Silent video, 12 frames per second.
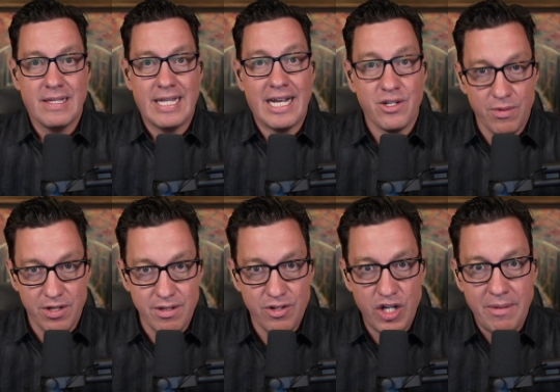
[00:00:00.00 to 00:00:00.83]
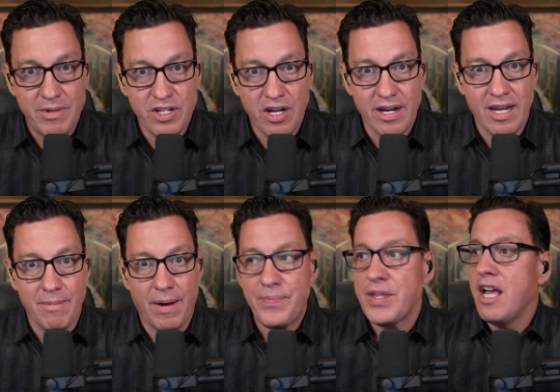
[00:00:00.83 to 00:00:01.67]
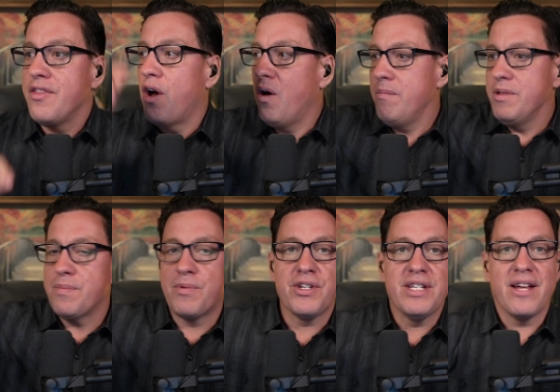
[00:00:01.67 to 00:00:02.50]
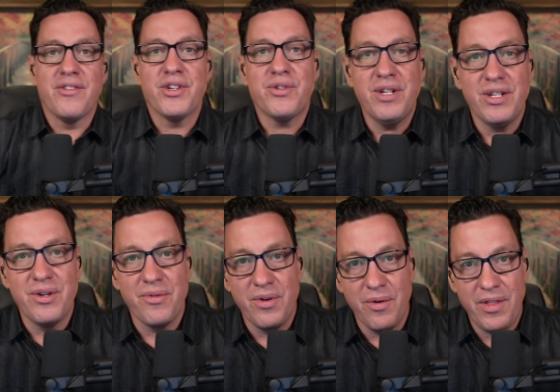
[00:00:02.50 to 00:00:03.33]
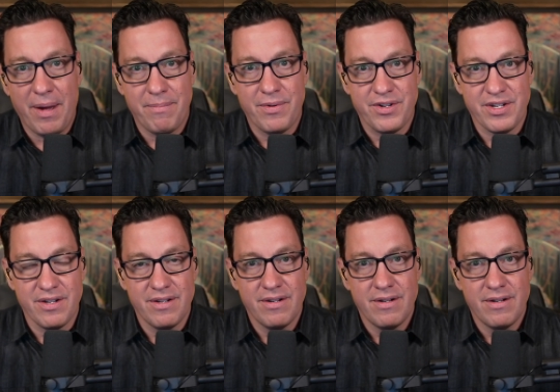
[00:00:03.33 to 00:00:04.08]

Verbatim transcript: That's what James is talking about. The homeless person down the street, you don't know that person.